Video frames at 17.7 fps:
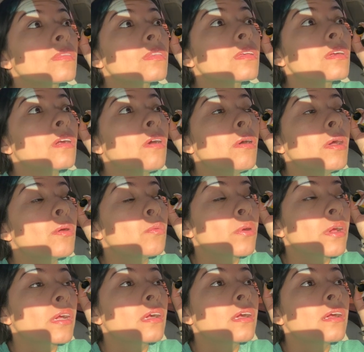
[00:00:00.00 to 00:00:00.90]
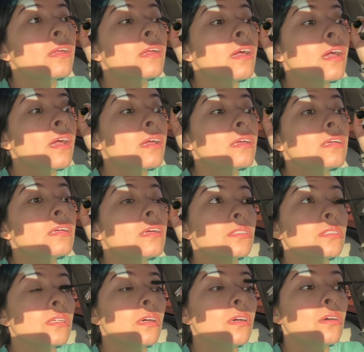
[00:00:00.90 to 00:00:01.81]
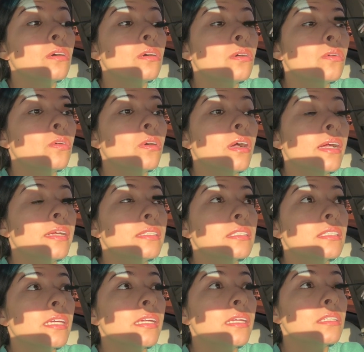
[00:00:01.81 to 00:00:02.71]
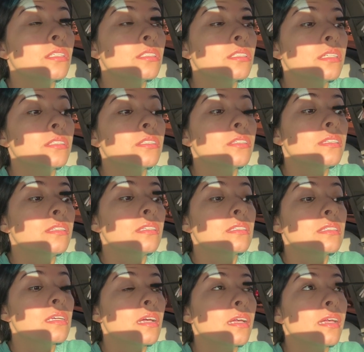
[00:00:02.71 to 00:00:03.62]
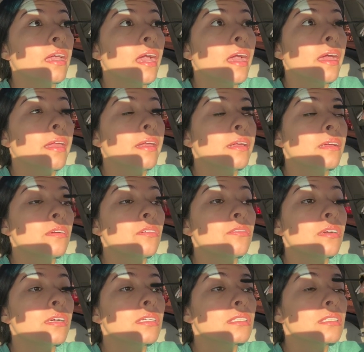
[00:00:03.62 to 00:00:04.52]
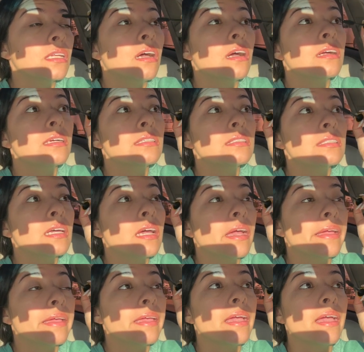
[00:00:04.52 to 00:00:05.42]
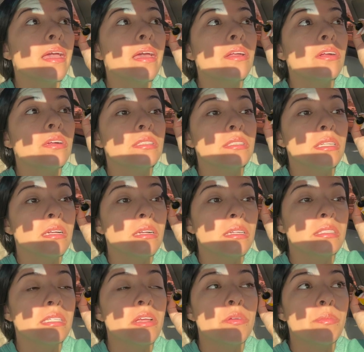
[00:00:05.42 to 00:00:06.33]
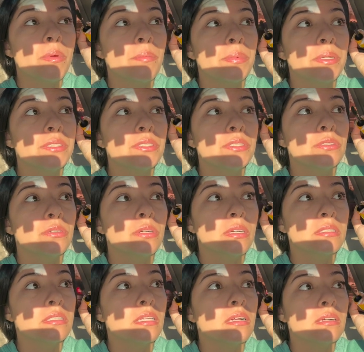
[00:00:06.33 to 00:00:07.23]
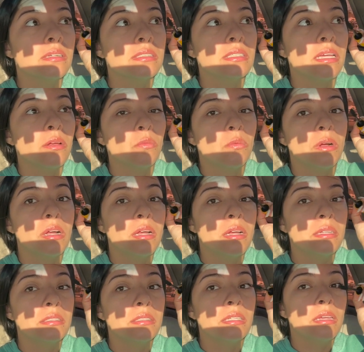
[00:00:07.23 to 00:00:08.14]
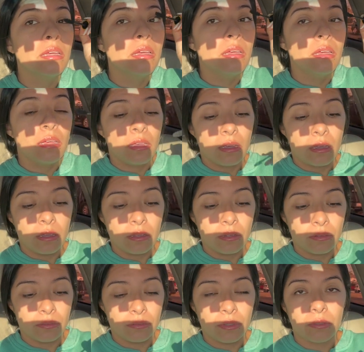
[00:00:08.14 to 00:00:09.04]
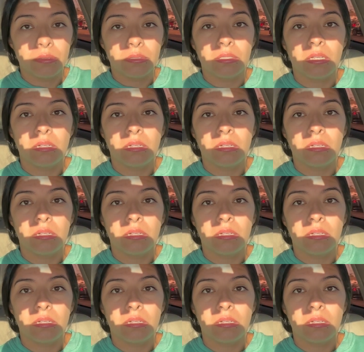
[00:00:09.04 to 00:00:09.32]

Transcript: go and work or not. So I decided to start doing this again for as long as I can, or as long as I remember to, or as long as I want. What was that